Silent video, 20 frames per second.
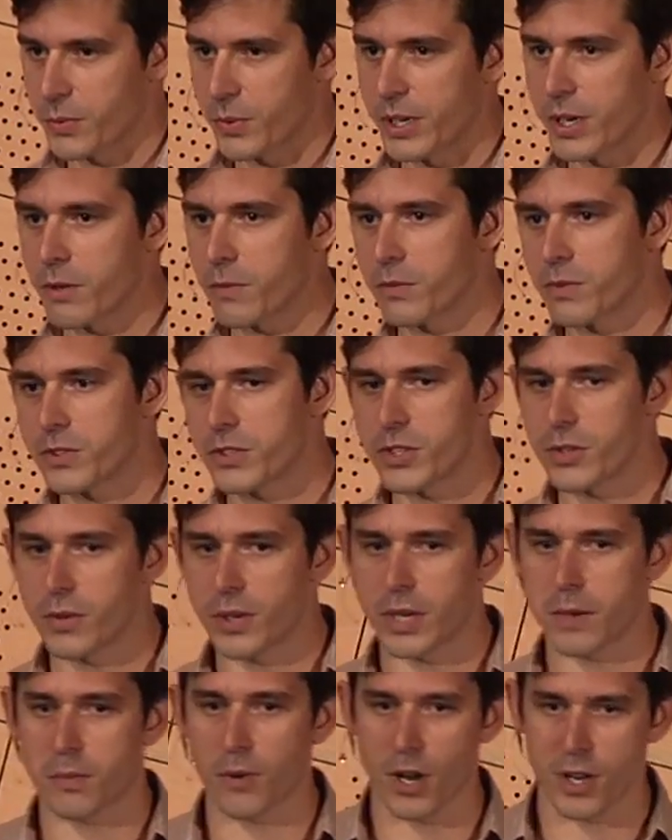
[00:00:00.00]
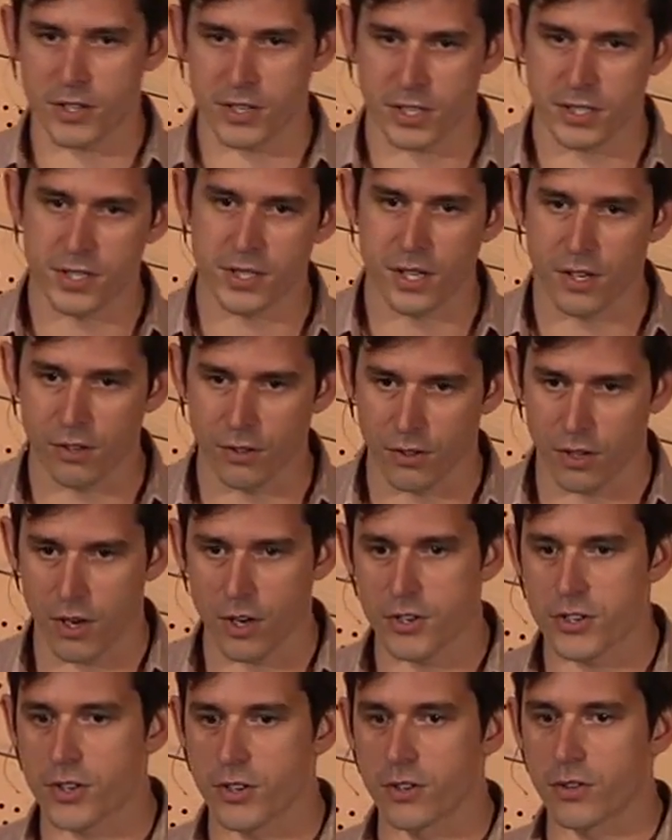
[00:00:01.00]
We don't do any projects that are
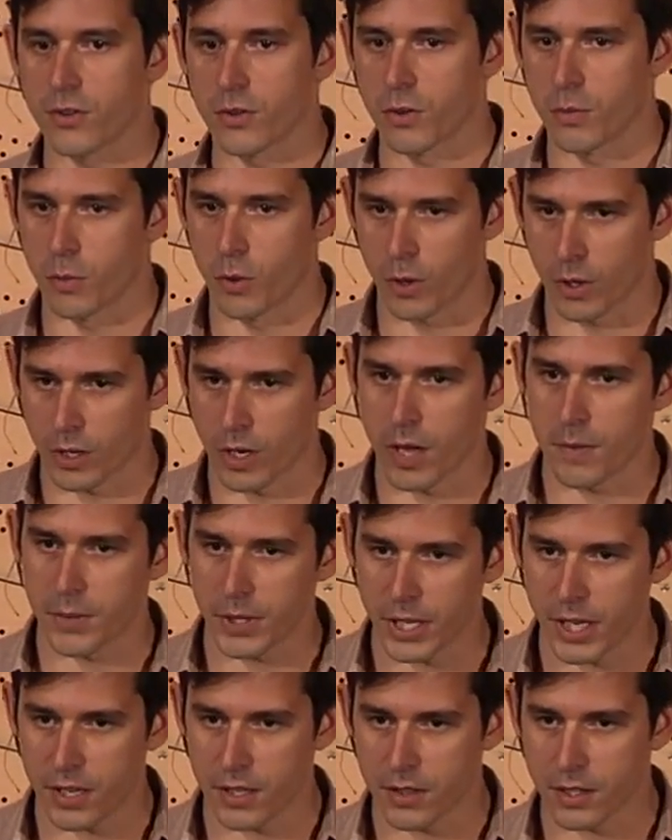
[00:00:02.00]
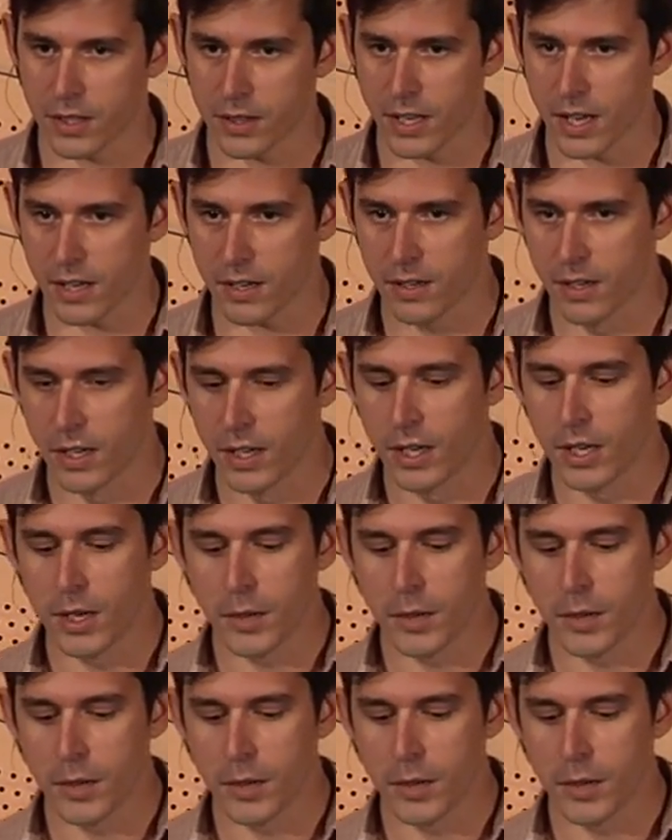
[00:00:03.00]
larger or more complicated than that